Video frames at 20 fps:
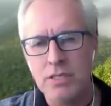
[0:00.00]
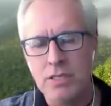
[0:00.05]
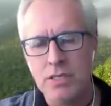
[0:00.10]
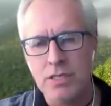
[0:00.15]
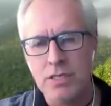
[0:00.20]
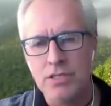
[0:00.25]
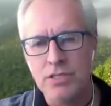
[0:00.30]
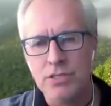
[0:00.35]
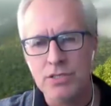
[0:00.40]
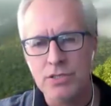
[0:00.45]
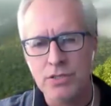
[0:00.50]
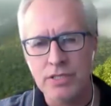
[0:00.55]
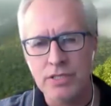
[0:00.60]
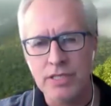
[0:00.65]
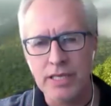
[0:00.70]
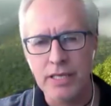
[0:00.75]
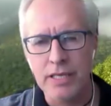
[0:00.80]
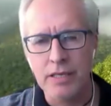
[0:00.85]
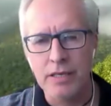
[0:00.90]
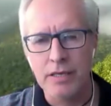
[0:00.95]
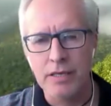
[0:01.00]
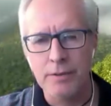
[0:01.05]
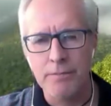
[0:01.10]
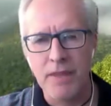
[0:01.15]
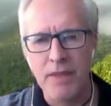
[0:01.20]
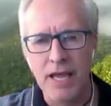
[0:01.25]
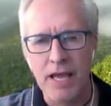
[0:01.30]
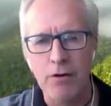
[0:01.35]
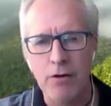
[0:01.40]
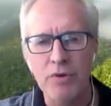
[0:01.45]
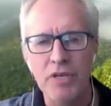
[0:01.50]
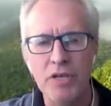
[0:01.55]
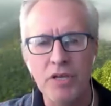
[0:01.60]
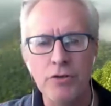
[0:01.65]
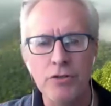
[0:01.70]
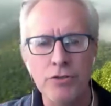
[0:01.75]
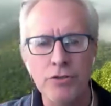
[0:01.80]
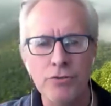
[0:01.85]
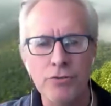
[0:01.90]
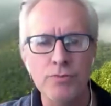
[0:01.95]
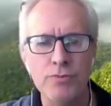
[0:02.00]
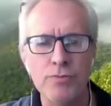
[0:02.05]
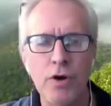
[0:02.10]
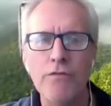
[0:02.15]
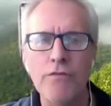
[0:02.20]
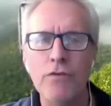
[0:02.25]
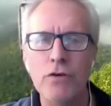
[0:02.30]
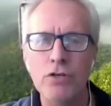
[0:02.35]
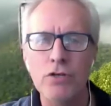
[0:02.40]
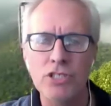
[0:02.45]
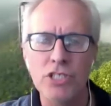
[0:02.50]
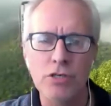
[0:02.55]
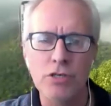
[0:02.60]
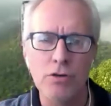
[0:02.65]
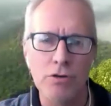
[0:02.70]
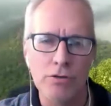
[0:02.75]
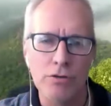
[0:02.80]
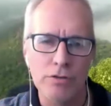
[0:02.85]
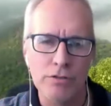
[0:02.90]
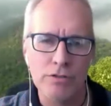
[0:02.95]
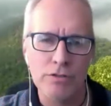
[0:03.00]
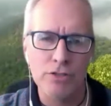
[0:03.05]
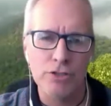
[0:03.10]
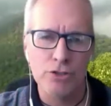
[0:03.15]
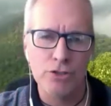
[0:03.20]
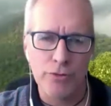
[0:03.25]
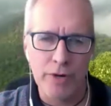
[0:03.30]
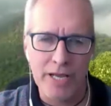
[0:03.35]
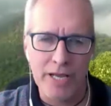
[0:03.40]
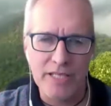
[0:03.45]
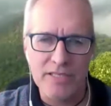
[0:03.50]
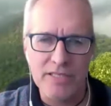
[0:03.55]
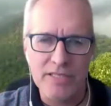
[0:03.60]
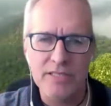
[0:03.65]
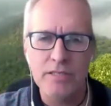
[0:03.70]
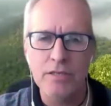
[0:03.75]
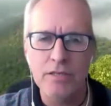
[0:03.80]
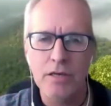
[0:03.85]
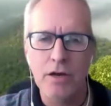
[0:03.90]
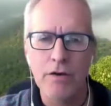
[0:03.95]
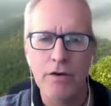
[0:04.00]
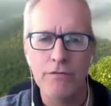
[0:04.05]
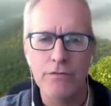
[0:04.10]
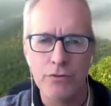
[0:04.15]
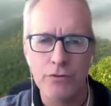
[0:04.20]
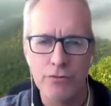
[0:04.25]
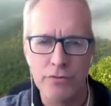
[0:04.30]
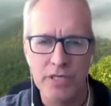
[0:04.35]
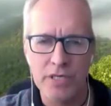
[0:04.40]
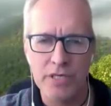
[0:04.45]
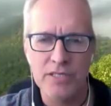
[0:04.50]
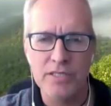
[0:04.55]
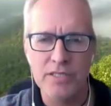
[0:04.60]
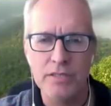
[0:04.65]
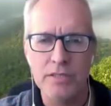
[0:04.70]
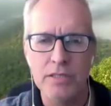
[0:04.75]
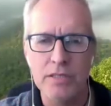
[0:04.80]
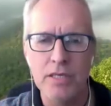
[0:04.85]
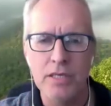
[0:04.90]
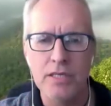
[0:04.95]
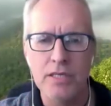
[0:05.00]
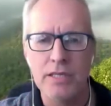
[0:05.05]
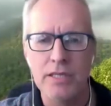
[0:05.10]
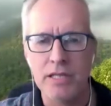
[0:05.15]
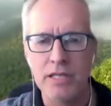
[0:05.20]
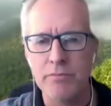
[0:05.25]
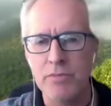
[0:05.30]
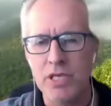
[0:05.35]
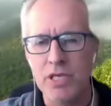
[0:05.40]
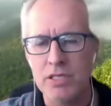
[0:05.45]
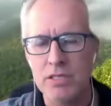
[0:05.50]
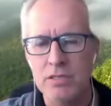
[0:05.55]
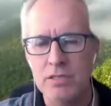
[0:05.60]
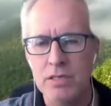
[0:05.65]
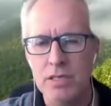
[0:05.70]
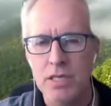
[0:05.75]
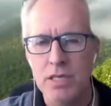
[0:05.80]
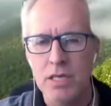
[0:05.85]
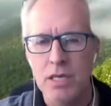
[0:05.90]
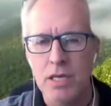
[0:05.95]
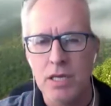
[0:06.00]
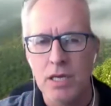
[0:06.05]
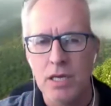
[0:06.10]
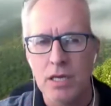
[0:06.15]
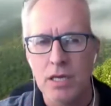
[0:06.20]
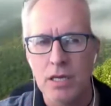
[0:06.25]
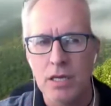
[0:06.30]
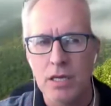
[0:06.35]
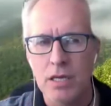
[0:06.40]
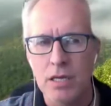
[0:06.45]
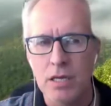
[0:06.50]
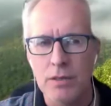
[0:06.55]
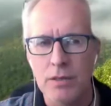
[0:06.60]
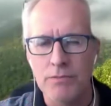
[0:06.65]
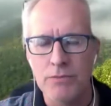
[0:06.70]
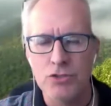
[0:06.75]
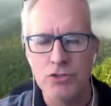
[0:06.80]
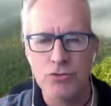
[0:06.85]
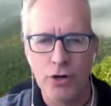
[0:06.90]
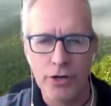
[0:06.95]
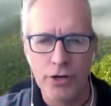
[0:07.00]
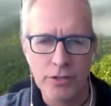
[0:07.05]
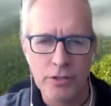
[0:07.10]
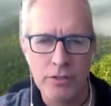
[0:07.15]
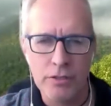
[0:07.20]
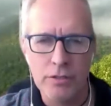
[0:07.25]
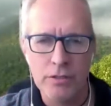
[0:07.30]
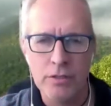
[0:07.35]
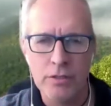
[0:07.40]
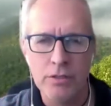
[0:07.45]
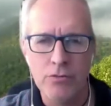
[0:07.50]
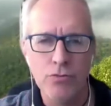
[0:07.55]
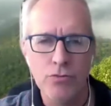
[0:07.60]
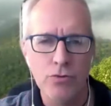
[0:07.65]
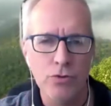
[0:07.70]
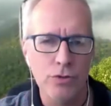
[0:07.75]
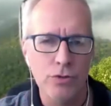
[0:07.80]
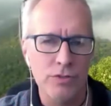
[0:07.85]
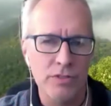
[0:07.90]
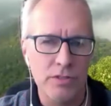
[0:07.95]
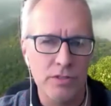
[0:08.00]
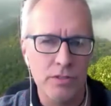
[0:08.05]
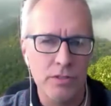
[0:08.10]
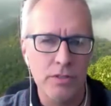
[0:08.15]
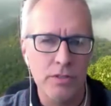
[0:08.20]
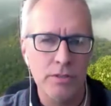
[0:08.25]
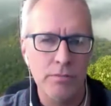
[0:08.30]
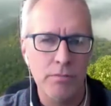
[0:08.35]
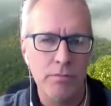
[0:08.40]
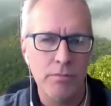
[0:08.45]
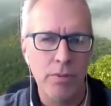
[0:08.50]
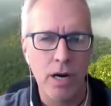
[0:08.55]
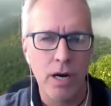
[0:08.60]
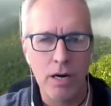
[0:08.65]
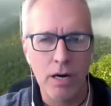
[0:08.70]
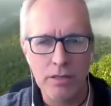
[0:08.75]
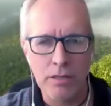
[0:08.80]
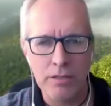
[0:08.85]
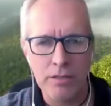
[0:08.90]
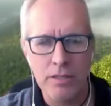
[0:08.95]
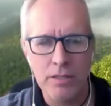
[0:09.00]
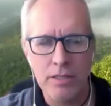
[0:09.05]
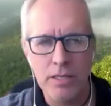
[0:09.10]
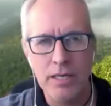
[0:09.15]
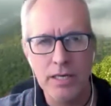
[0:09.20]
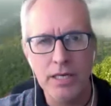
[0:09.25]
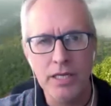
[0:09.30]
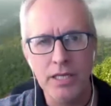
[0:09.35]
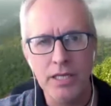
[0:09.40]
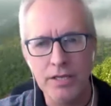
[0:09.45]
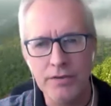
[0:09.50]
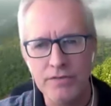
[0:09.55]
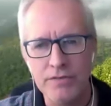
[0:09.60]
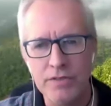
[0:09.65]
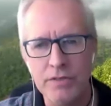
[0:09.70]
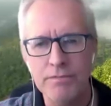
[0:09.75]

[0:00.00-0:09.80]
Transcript: studying how we could use morphological traits of trees. That means trunk, roots, bark, leaves,